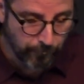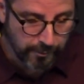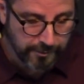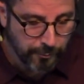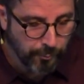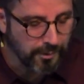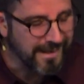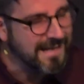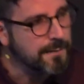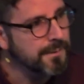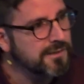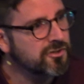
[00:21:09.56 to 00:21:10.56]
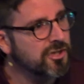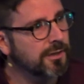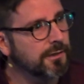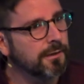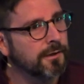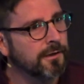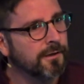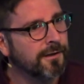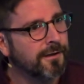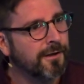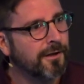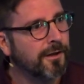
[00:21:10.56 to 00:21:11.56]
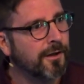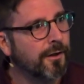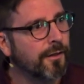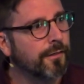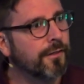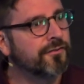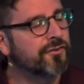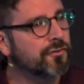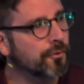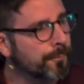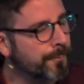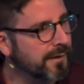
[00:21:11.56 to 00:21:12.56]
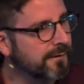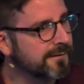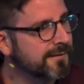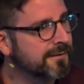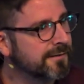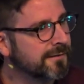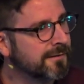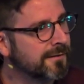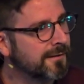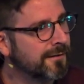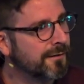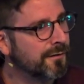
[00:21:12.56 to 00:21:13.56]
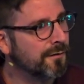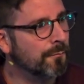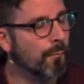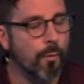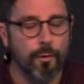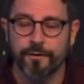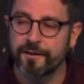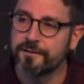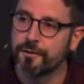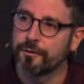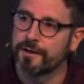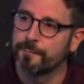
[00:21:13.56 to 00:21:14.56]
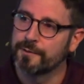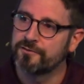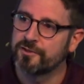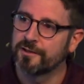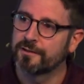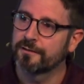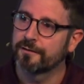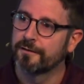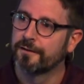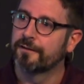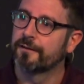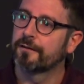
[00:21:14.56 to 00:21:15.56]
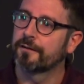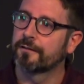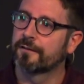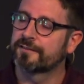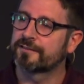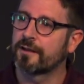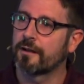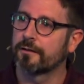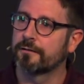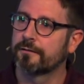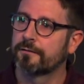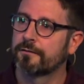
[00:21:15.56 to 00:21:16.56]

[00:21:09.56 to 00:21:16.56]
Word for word: where you are imaging the serpent more than you're imaging the Son?